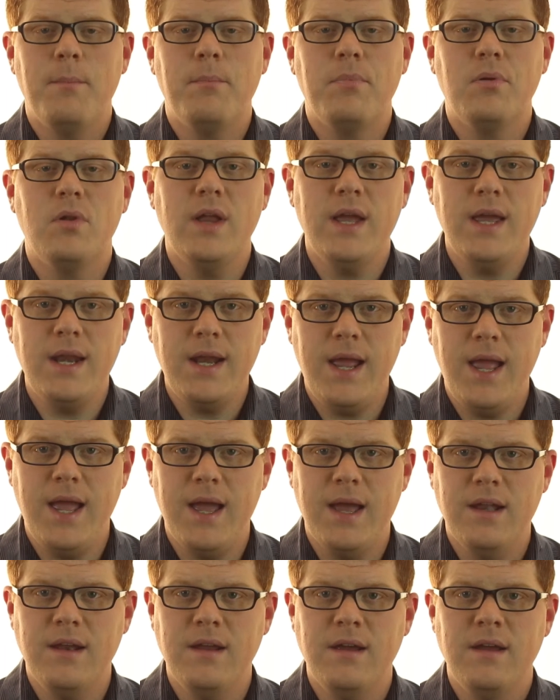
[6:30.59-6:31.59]
Plan
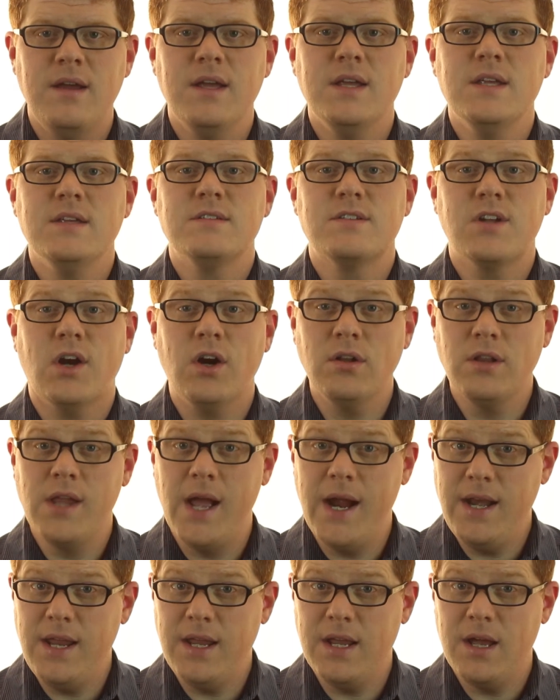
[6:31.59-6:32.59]
ahead. Start
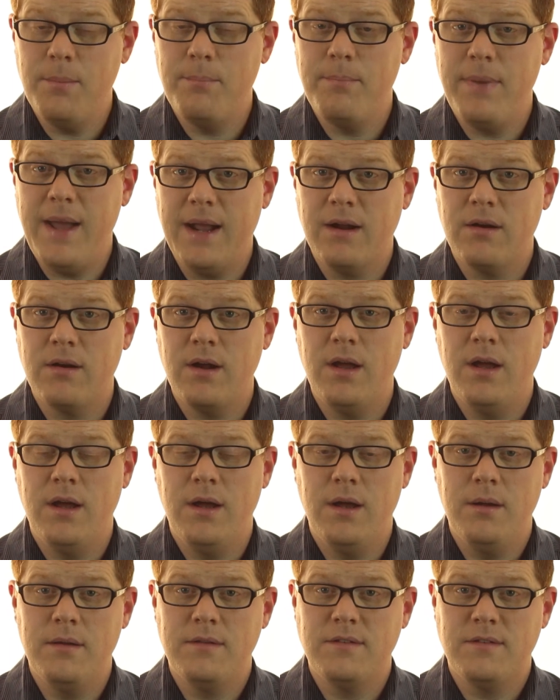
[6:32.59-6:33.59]
lining up
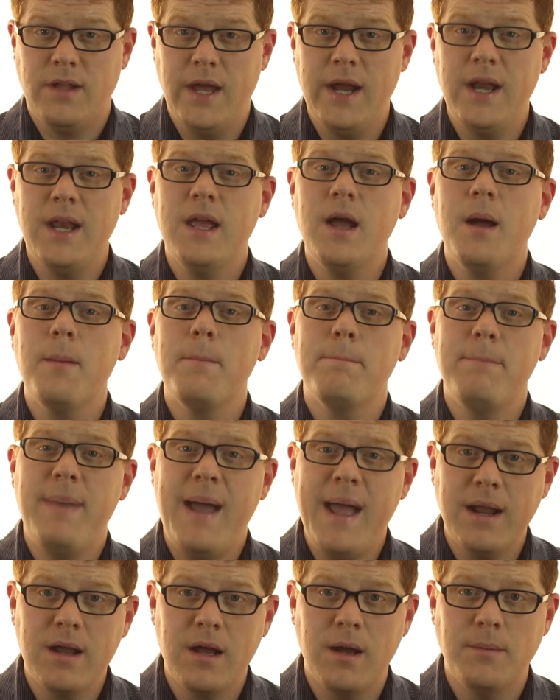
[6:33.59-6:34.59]

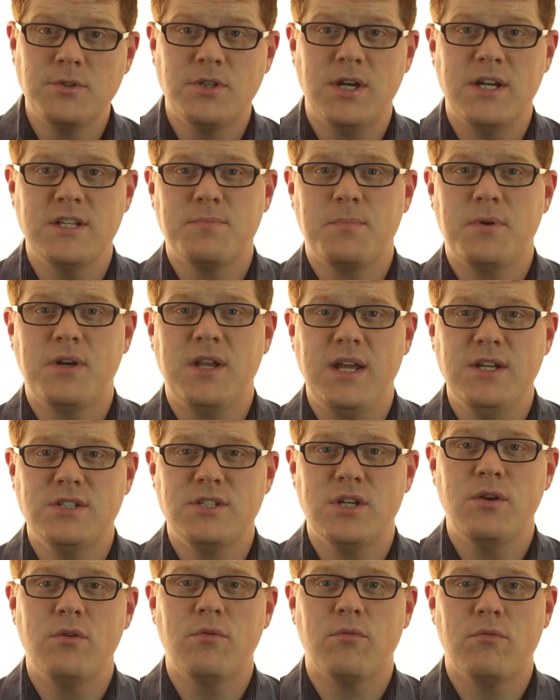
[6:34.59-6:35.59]
backup
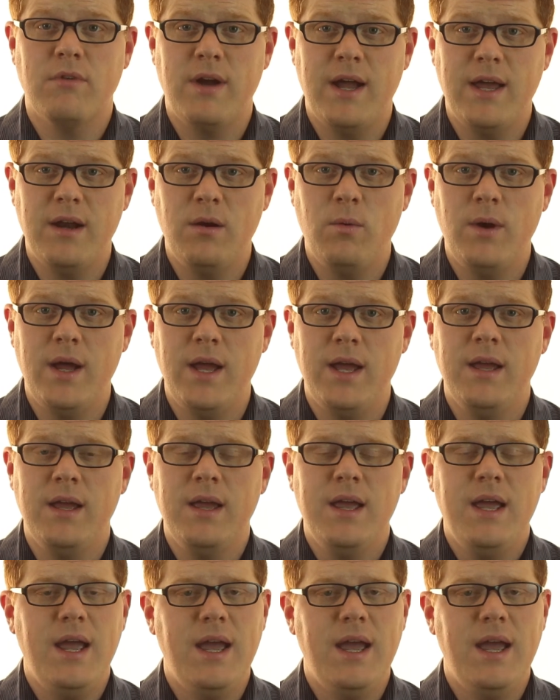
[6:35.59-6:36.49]
transportation right away.